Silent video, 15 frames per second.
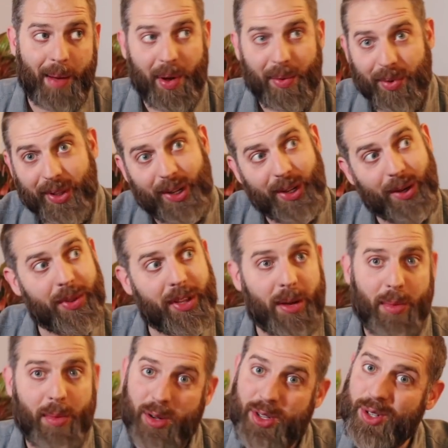I'm not really good with the
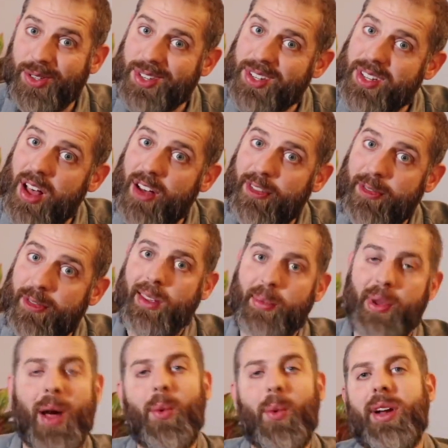emotional stuff,
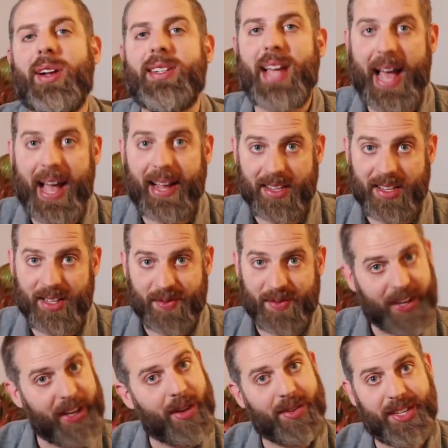but I wanted to add to this
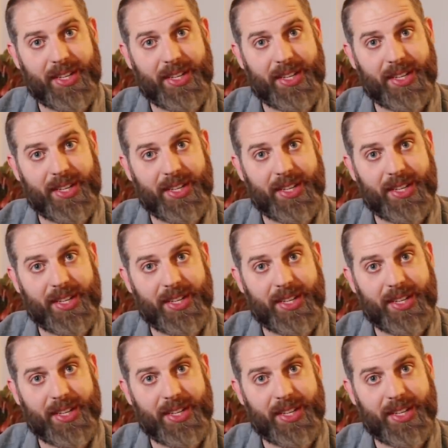video